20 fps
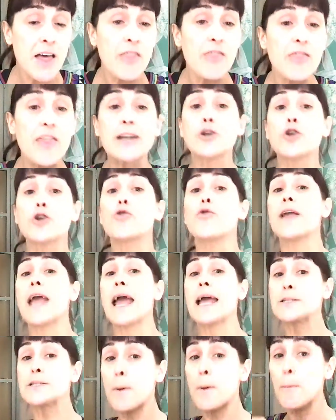that
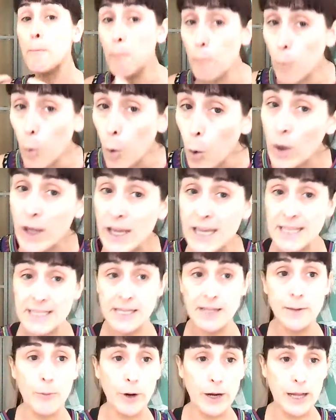create more heat
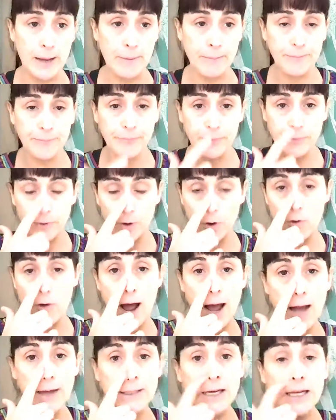in the body, all
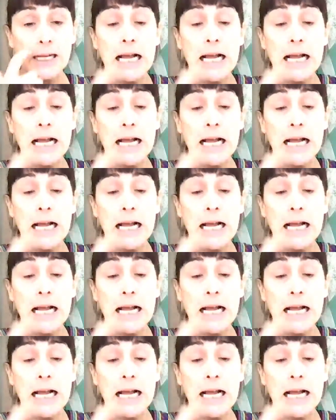right?